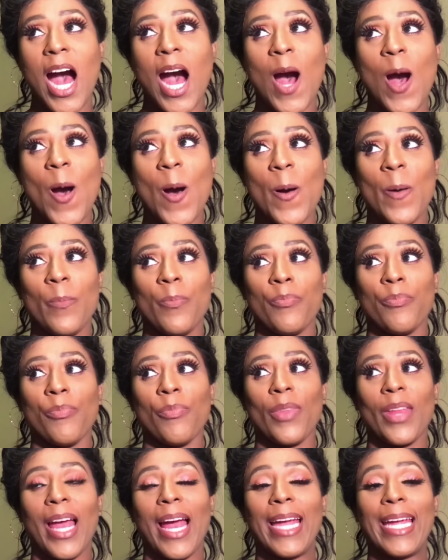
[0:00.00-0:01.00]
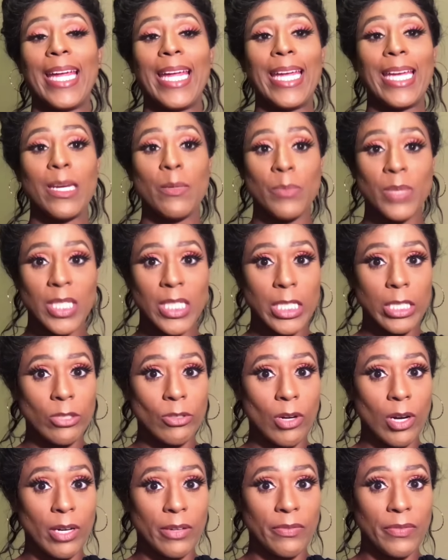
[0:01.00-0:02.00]
Um, I am still
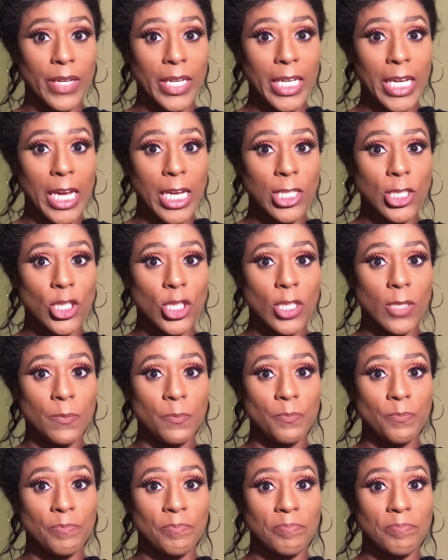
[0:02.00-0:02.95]
on vacation.